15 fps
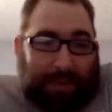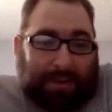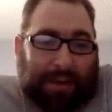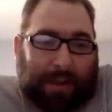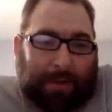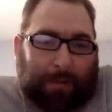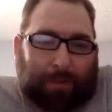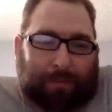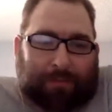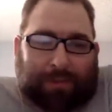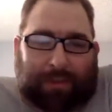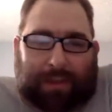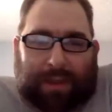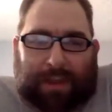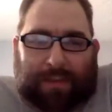Doubles to
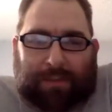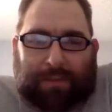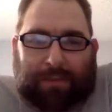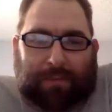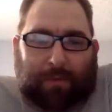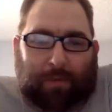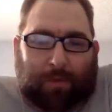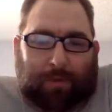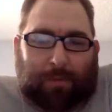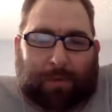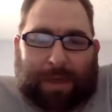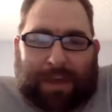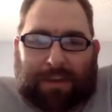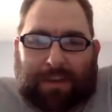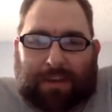left. It scores
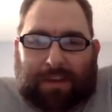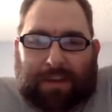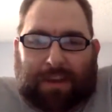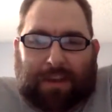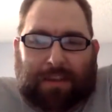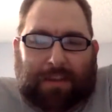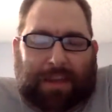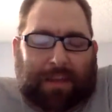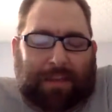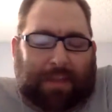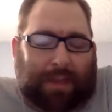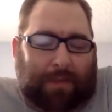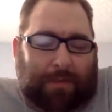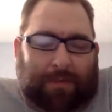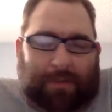Panda.
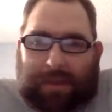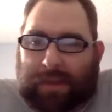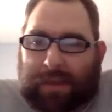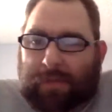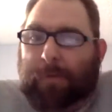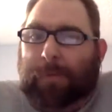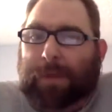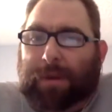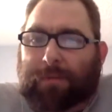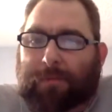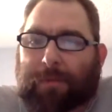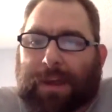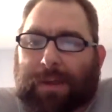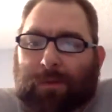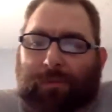That would be your
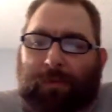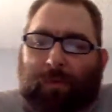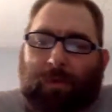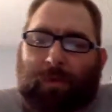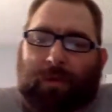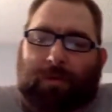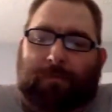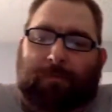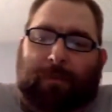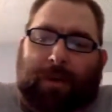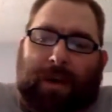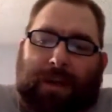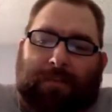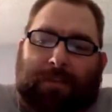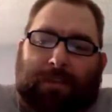final score of
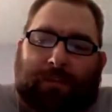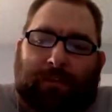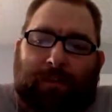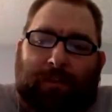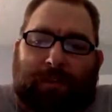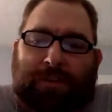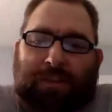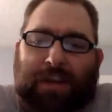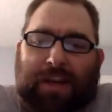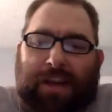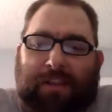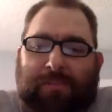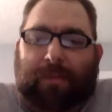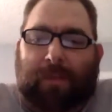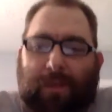5-2. The
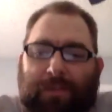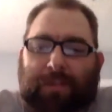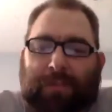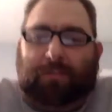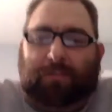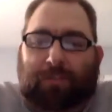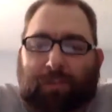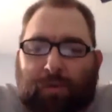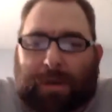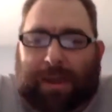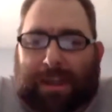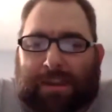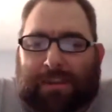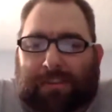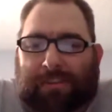Giants fall to
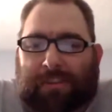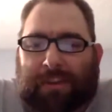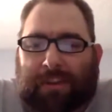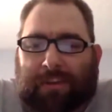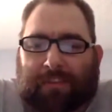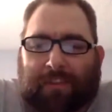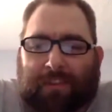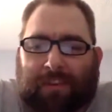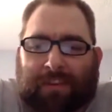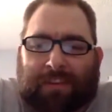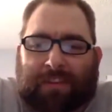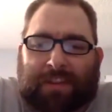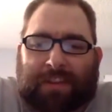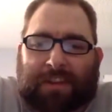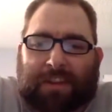2-6 on
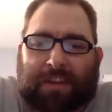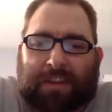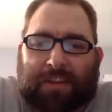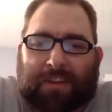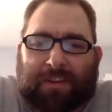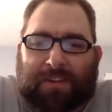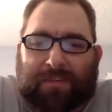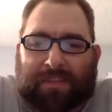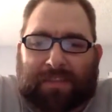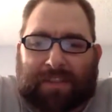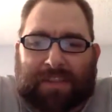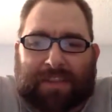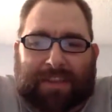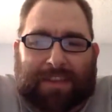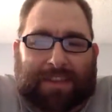the year.
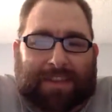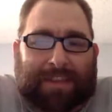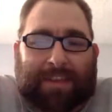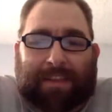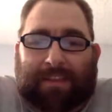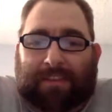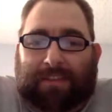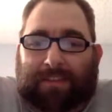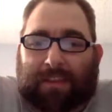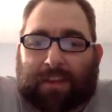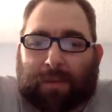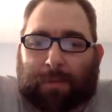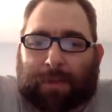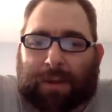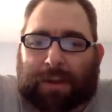Still
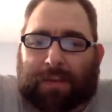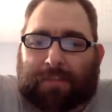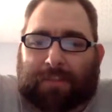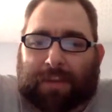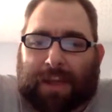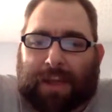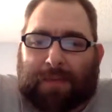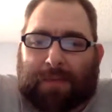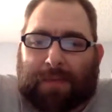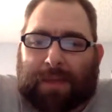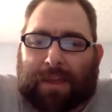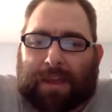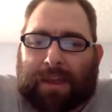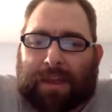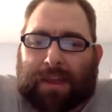plenty of time,
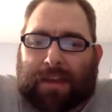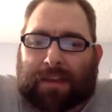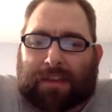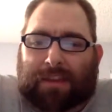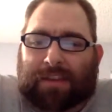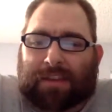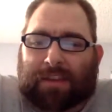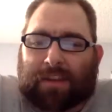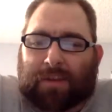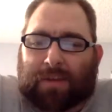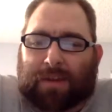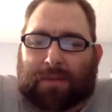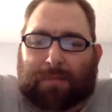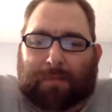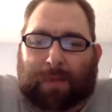and you know
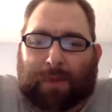what?